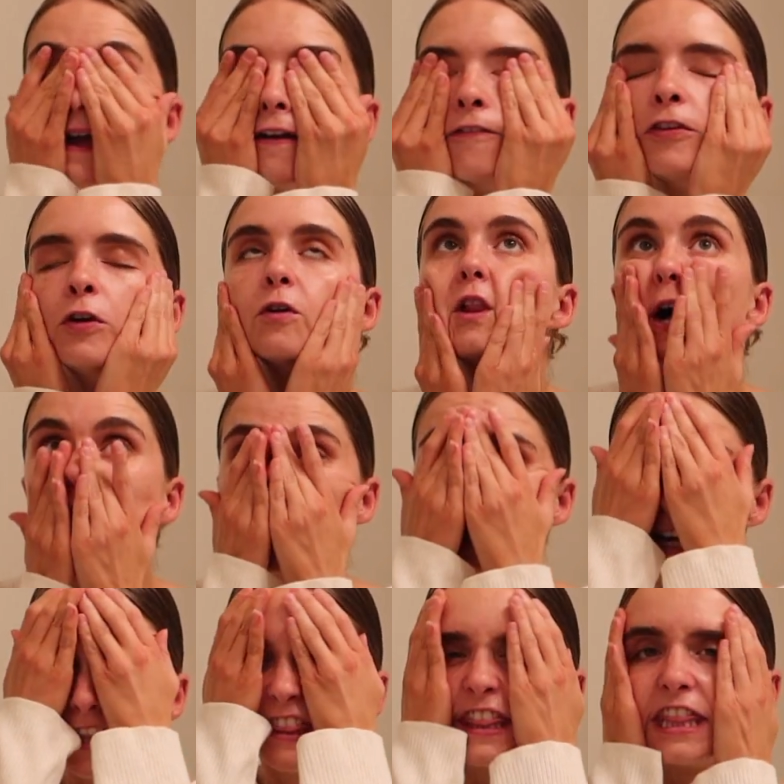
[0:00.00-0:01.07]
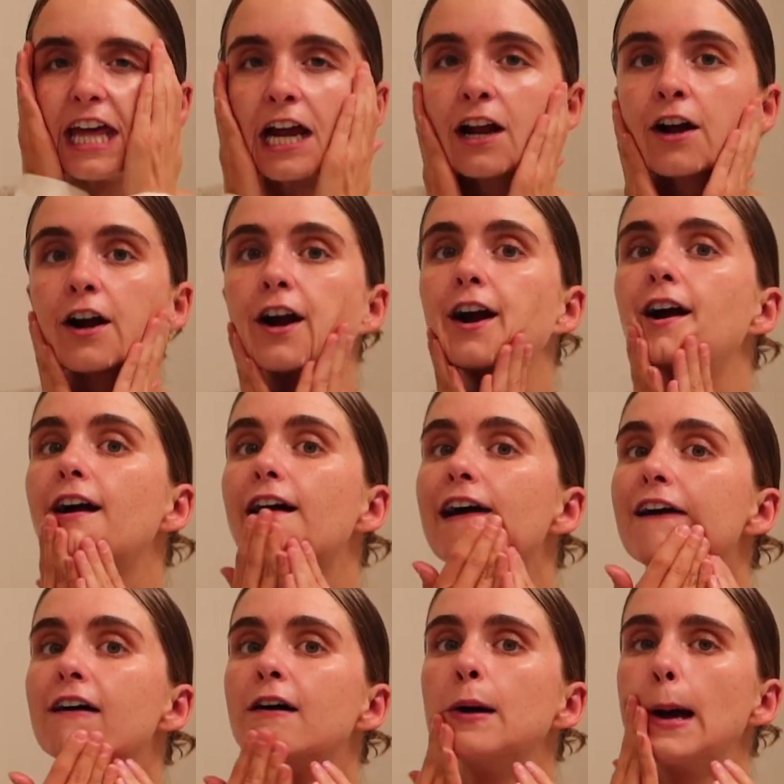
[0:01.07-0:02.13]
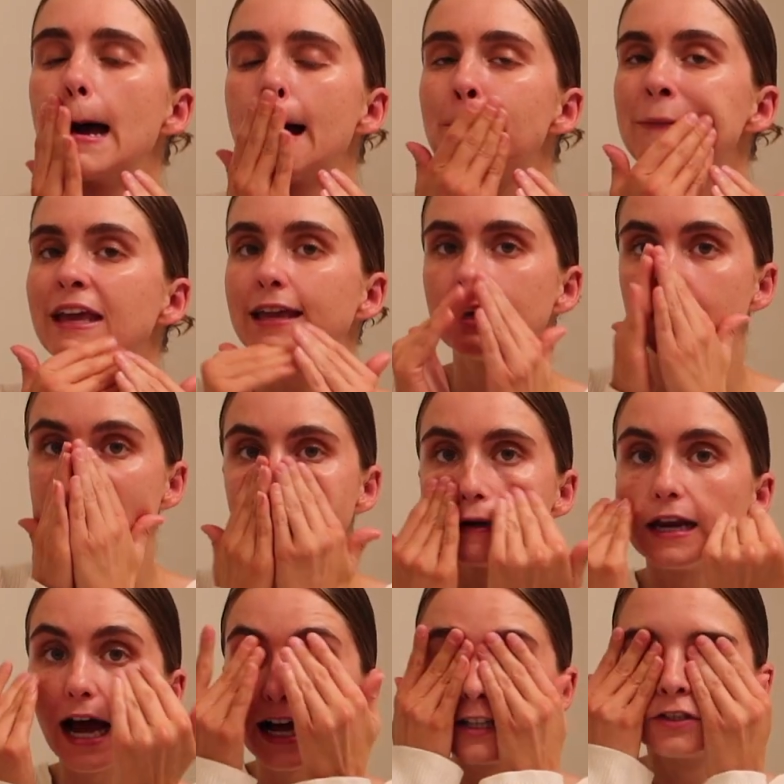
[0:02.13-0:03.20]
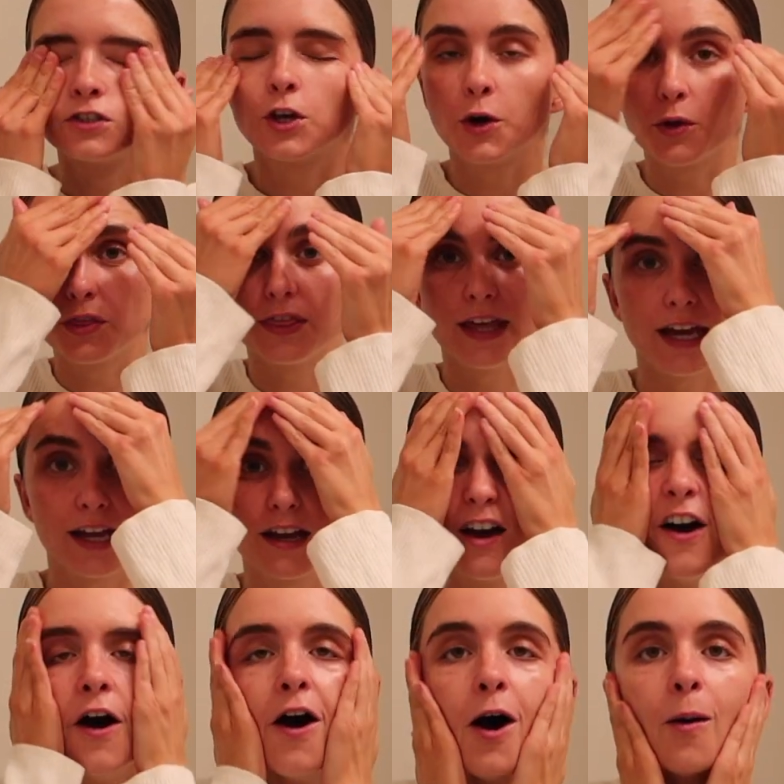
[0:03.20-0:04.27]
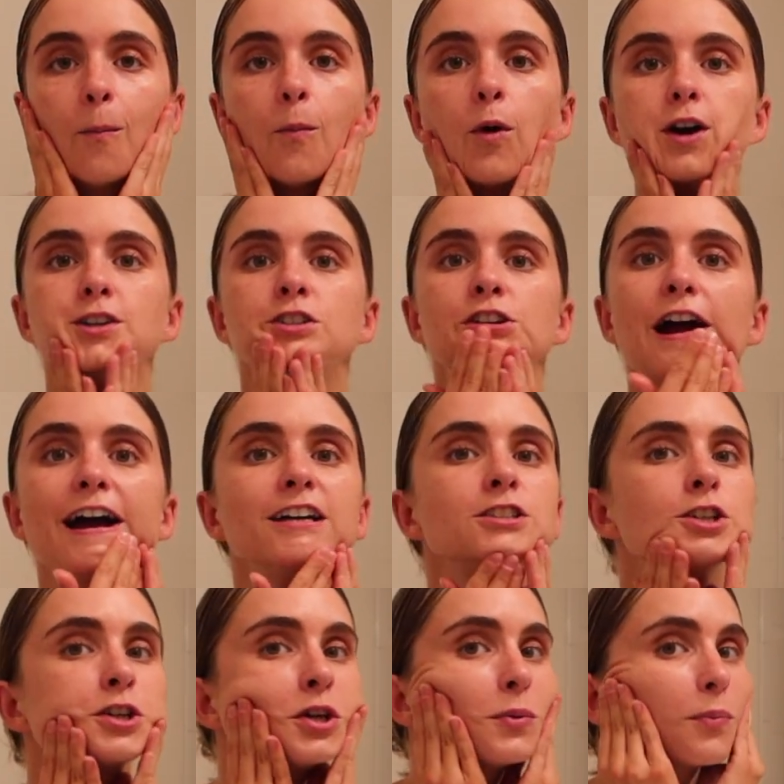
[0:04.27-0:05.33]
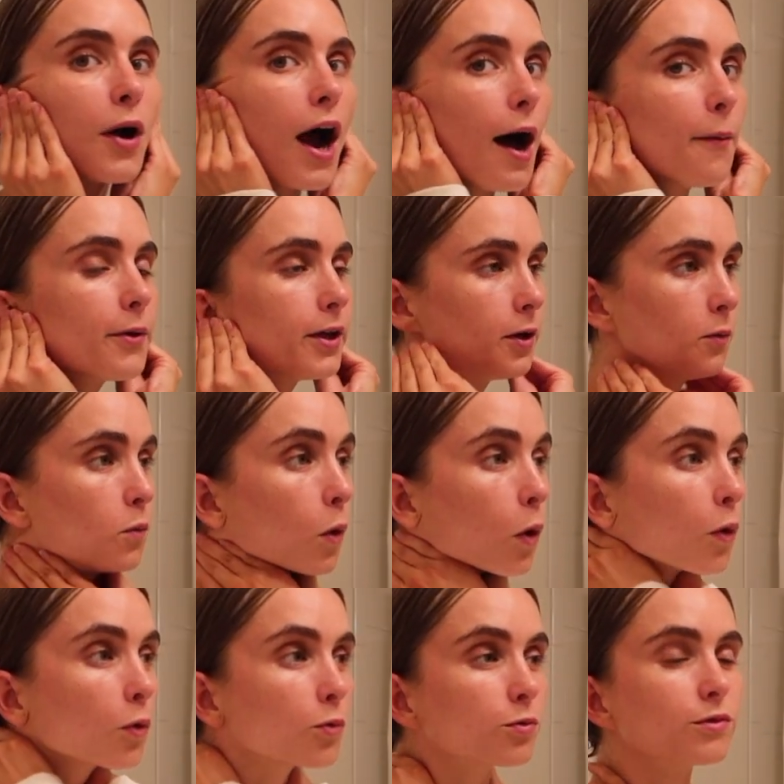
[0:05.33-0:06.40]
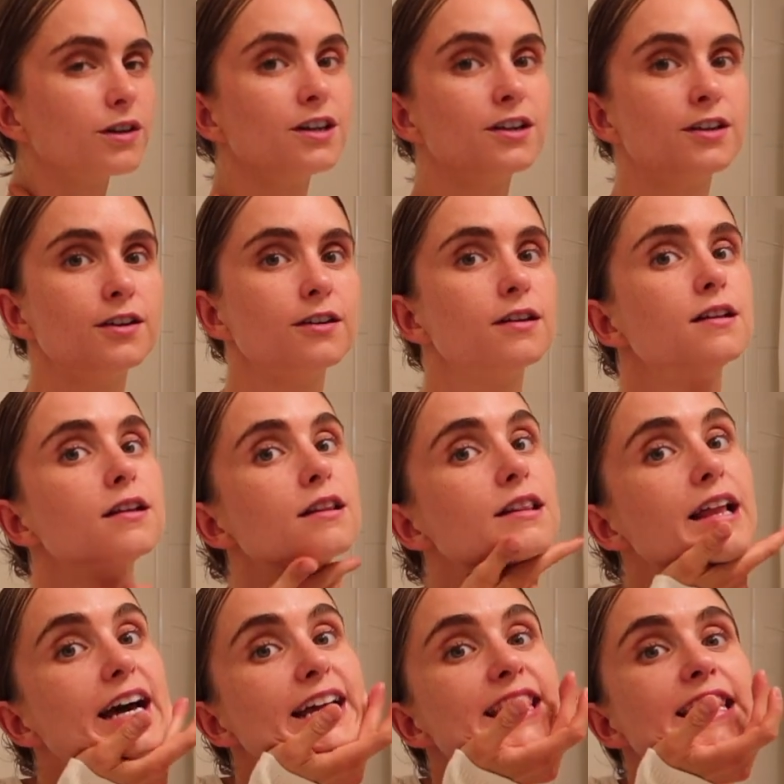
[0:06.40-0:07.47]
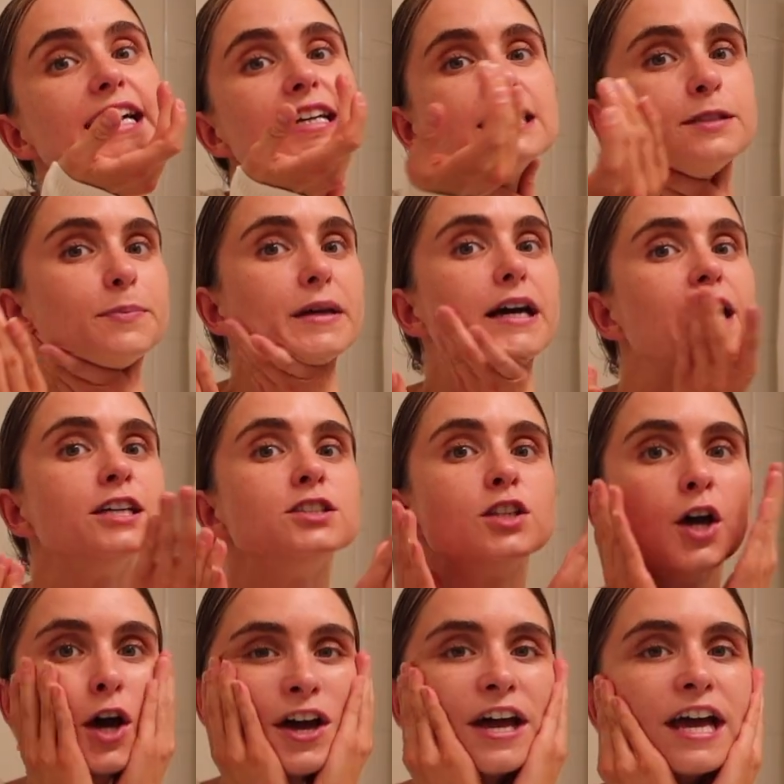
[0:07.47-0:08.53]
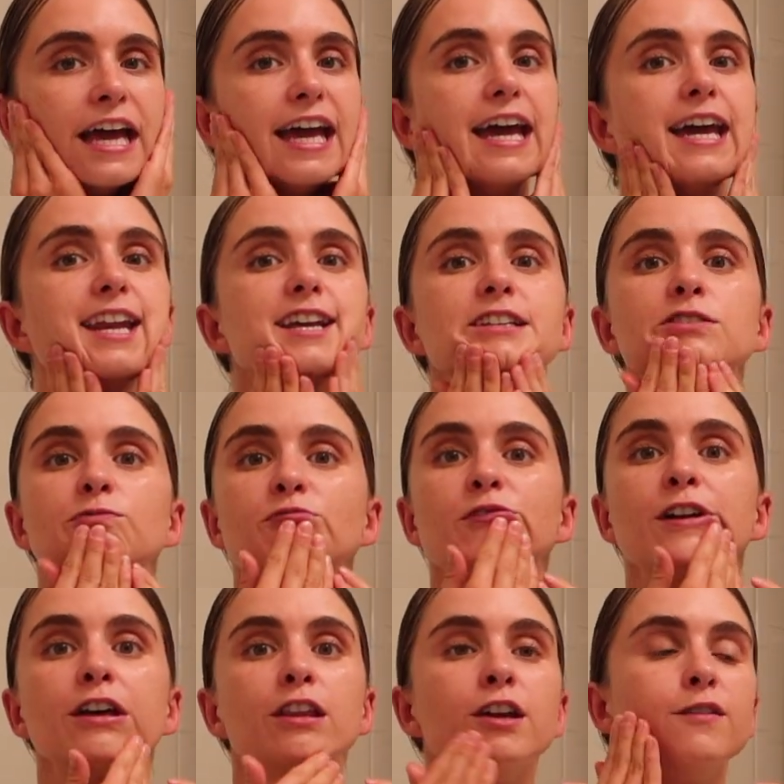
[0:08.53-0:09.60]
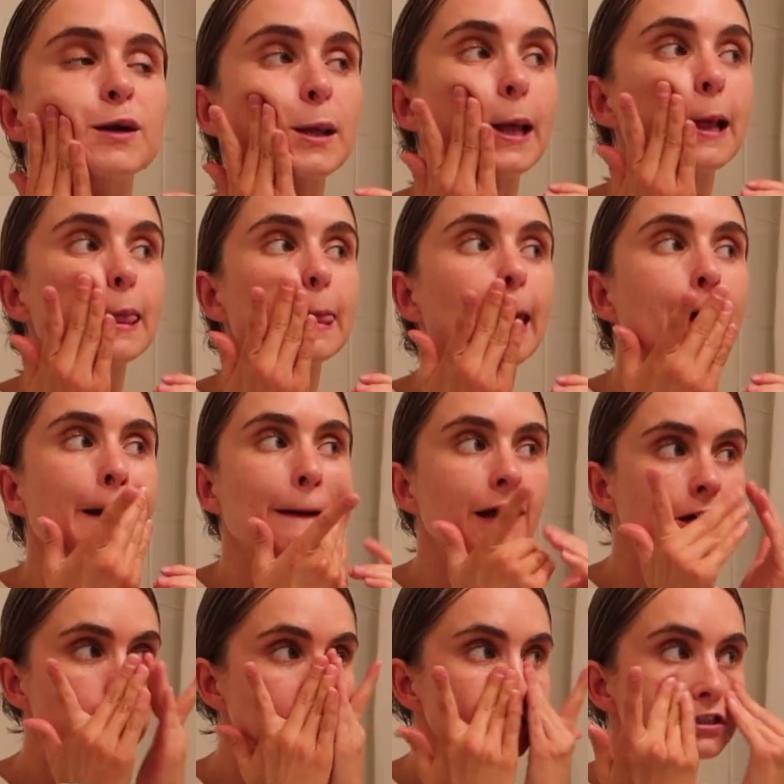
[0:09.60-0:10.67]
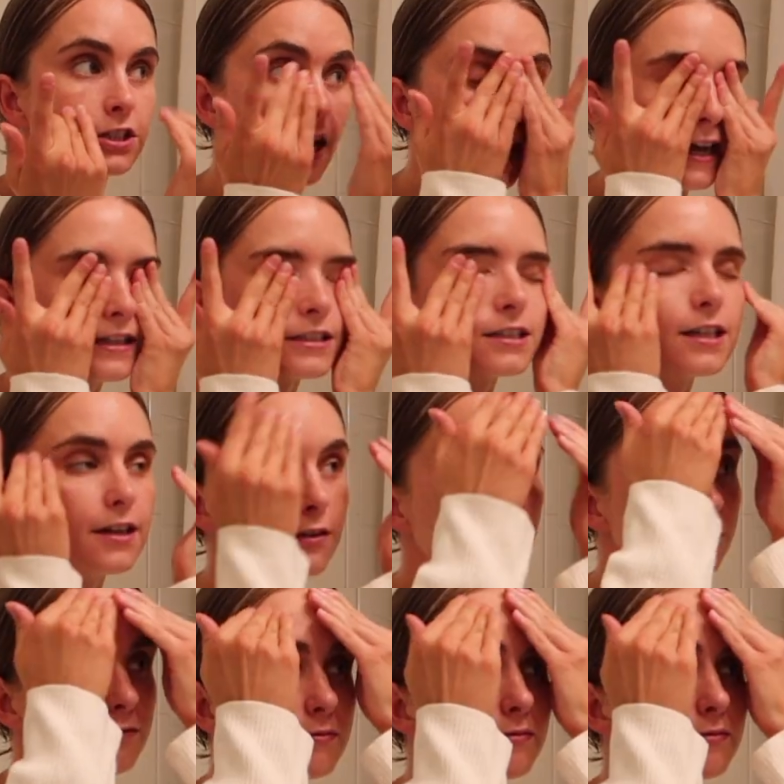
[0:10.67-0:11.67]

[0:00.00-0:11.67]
If you like a thicker, I mean, not so thick moisturizer, you probably won't like this because it is really, really thick because you're trying to